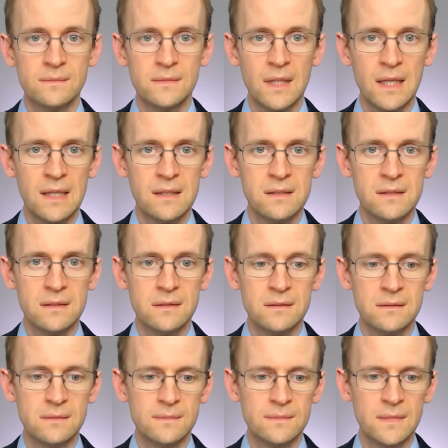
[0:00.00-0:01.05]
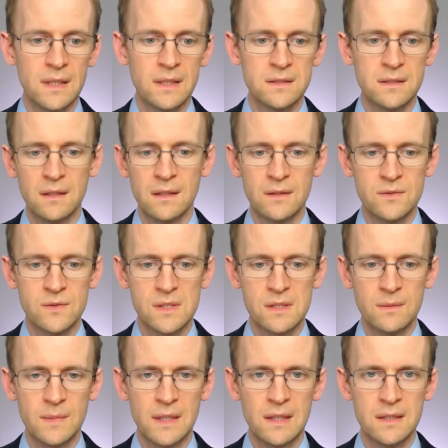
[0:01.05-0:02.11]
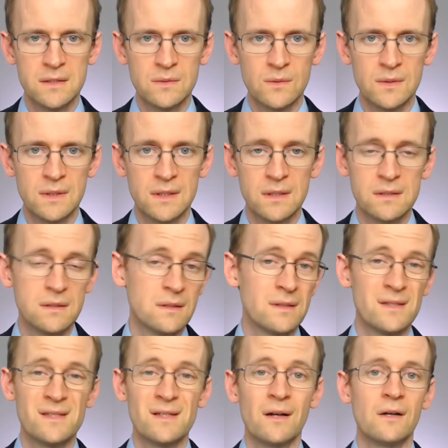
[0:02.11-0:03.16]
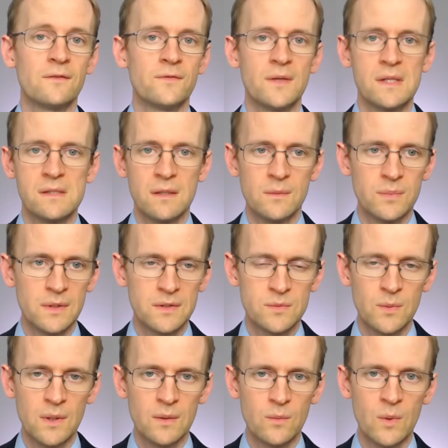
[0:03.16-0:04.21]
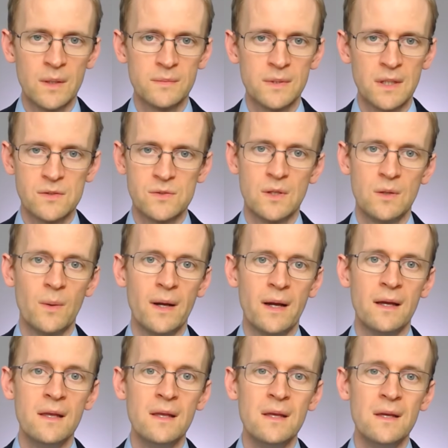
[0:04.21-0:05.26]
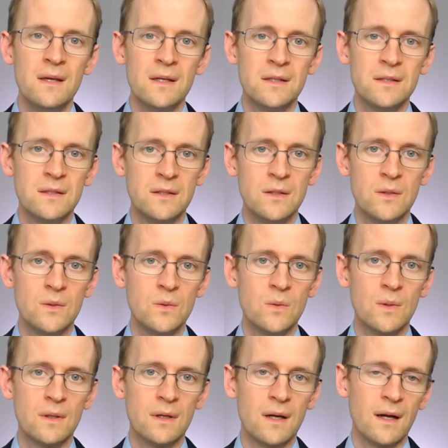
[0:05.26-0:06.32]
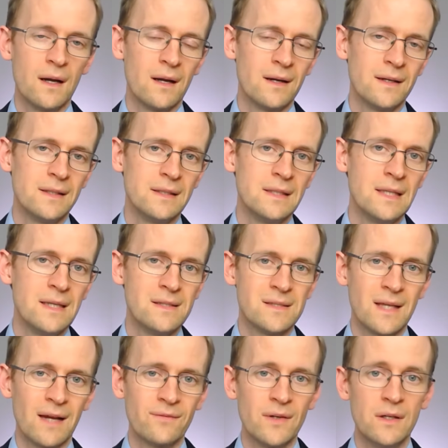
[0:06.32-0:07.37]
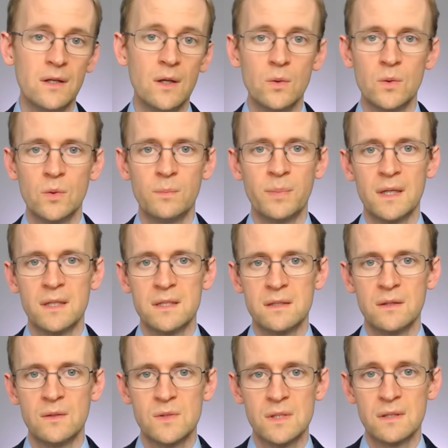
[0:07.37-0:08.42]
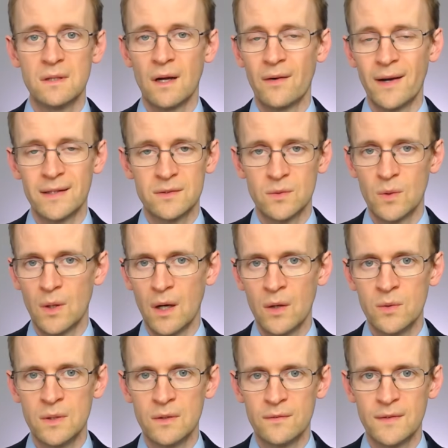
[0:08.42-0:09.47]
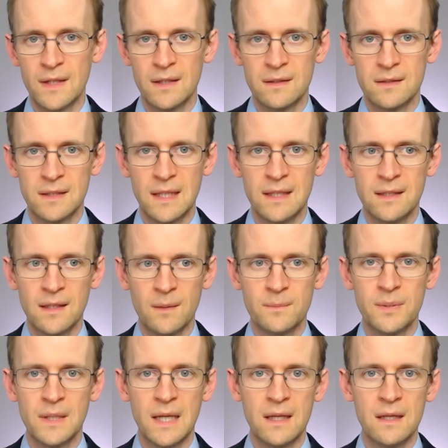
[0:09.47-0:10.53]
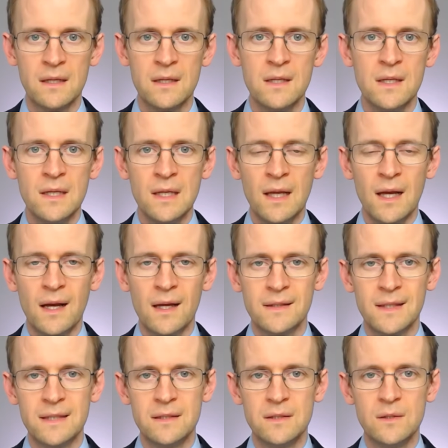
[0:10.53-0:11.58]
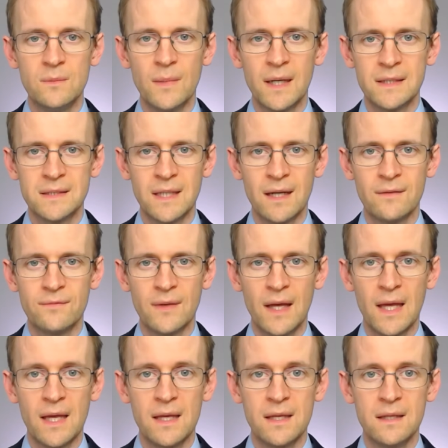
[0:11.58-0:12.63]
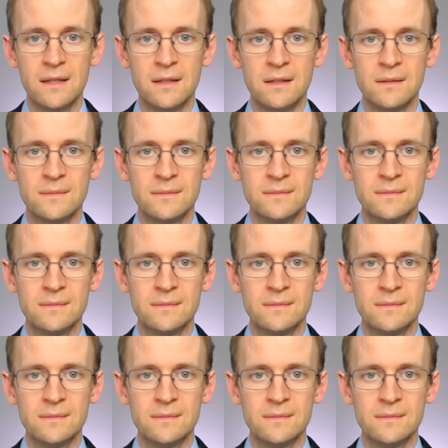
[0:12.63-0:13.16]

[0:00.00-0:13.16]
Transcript: in certain countries in the Middle East, or in Qatar, for example, is one country where you need to have a local person who's the director or owner of the company. And then you might have a